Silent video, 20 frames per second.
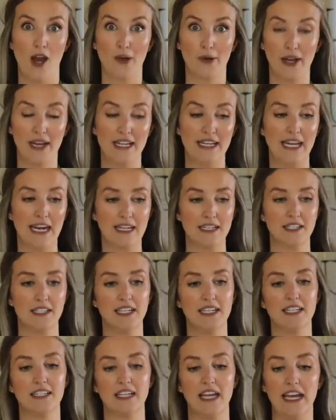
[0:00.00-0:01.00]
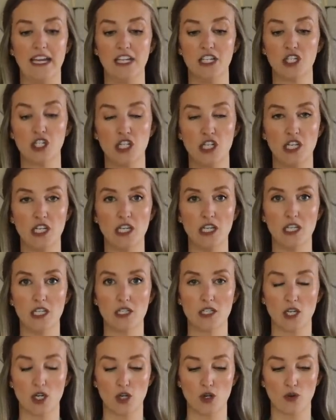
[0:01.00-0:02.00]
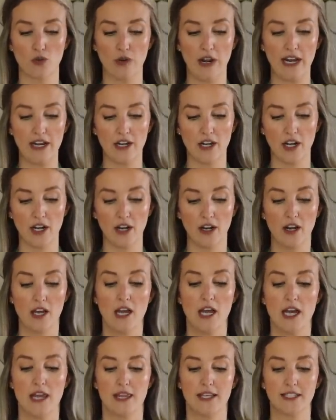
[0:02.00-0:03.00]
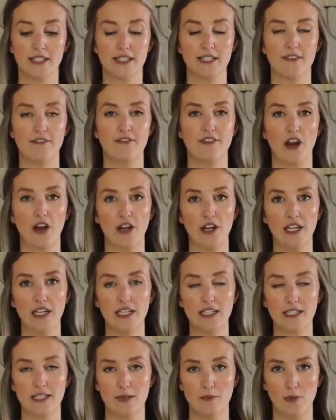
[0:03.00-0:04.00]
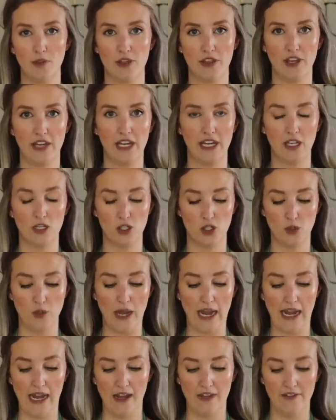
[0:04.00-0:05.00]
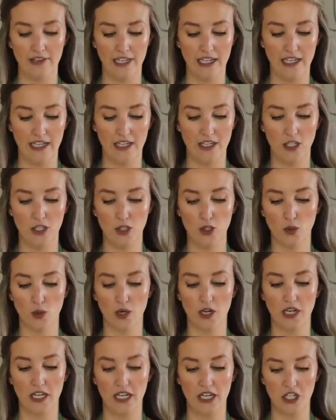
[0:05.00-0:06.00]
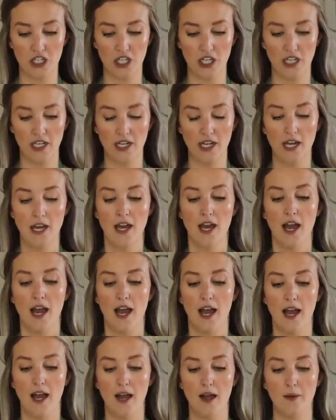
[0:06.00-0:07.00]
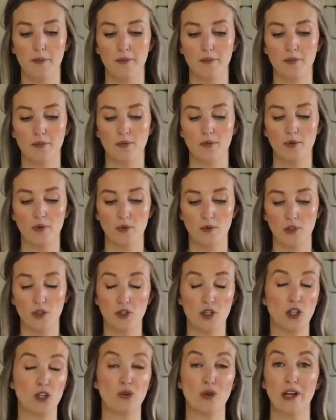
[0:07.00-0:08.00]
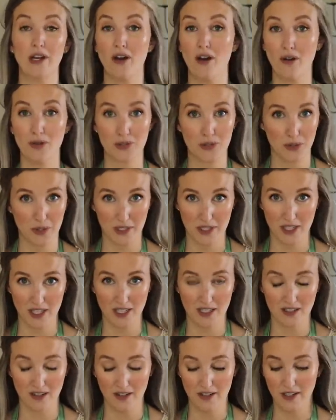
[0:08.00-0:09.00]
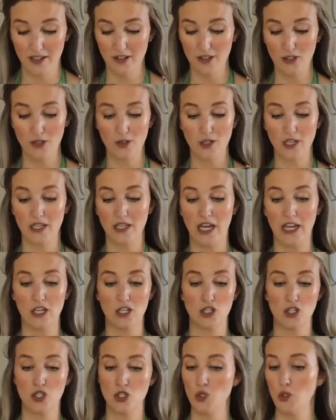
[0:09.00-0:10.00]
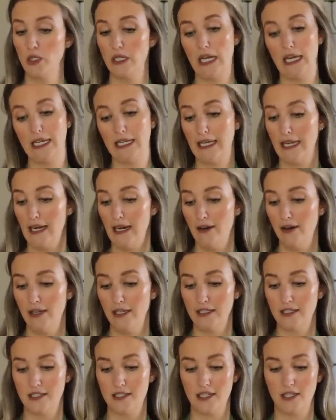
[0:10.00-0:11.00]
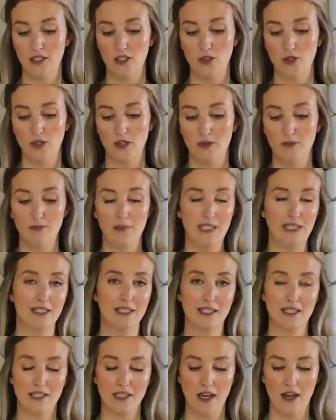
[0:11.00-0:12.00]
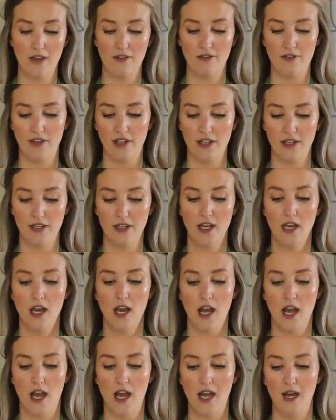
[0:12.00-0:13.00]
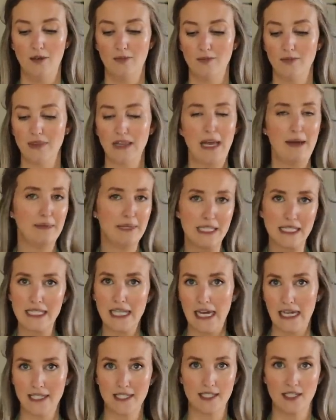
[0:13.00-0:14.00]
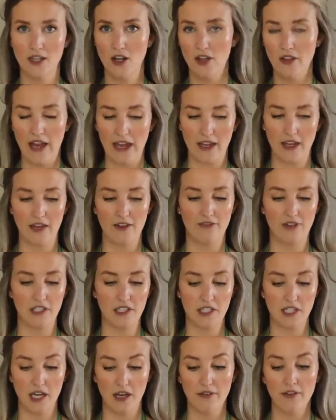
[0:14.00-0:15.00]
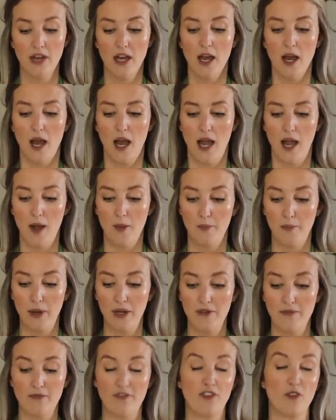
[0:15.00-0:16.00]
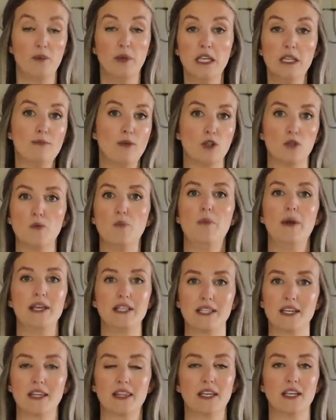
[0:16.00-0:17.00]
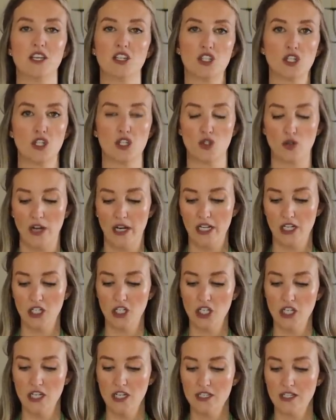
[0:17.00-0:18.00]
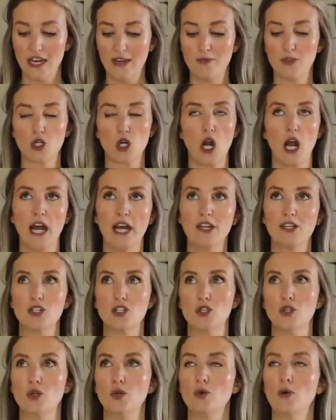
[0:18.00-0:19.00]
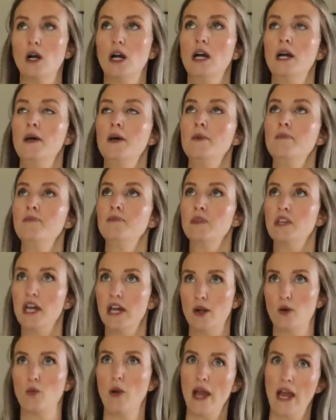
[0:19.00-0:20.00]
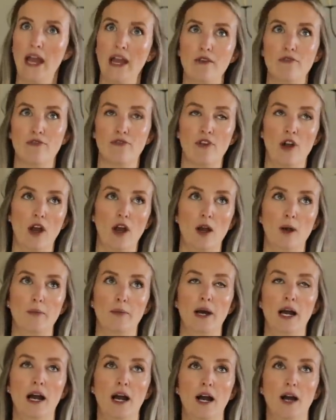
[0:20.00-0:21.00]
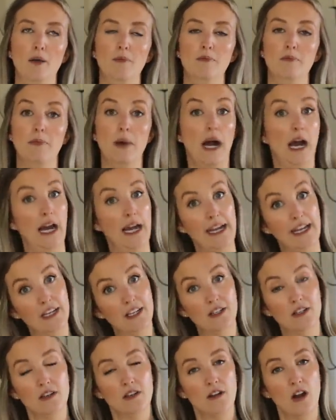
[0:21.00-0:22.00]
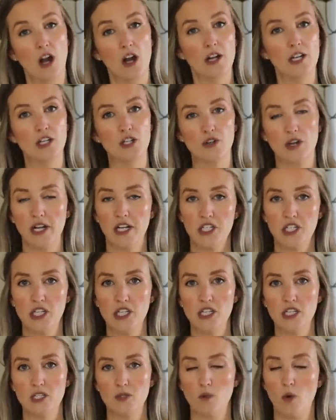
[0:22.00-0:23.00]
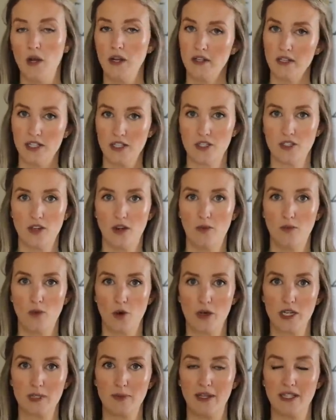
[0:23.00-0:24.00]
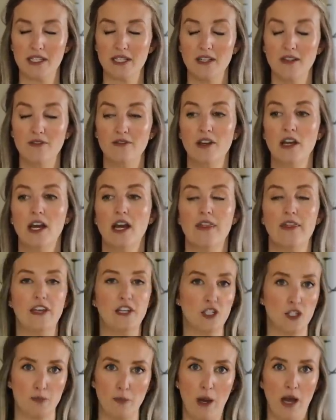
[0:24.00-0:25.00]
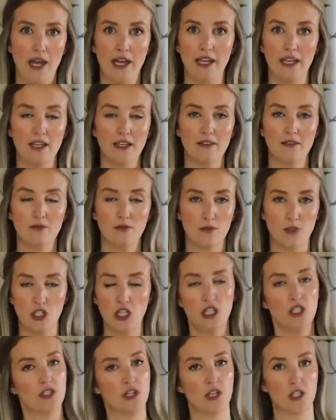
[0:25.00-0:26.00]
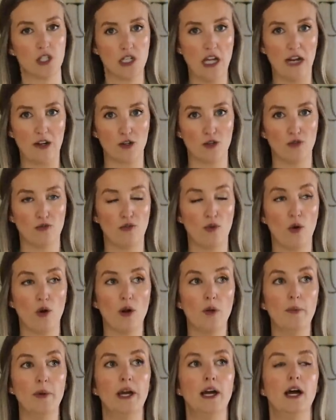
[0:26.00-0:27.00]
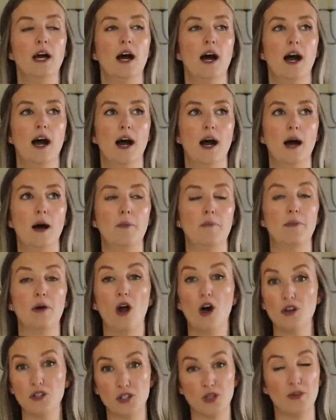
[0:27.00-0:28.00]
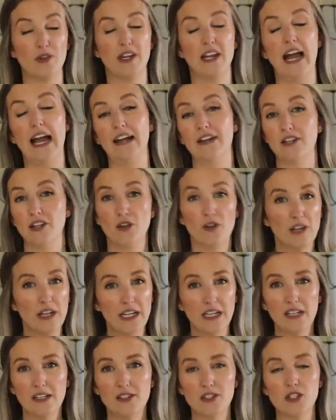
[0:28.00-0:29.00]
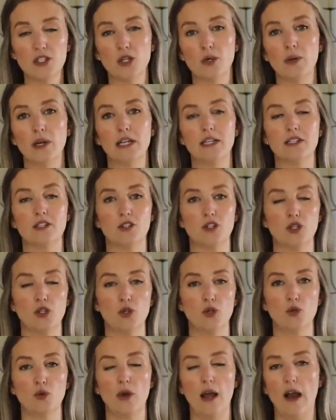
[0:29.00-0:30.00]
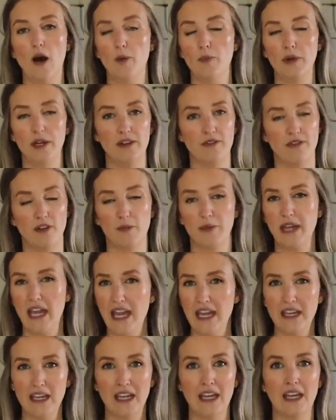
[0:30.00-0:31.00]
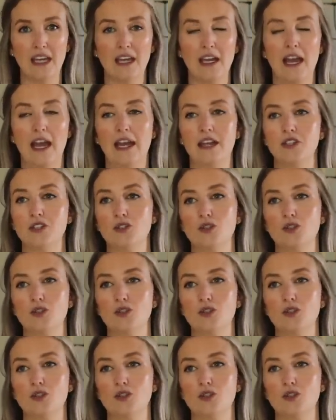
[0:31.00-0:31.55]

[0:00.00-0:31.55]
Okay, next is a cheese grater. This is a very simple thing to have in your kitchen. You can grate all sorts of things on here. You can like julienne carrots, and you can mince stuff, and lemon zest, and all that kind of fun stuff. But for me, the most basic thing is just shredding cheese. I'm trying to get away from buying already shredded cheese. One, it's more expensive than just buying it cheese in its natural form. But also they add ingredients to it to help it from caking and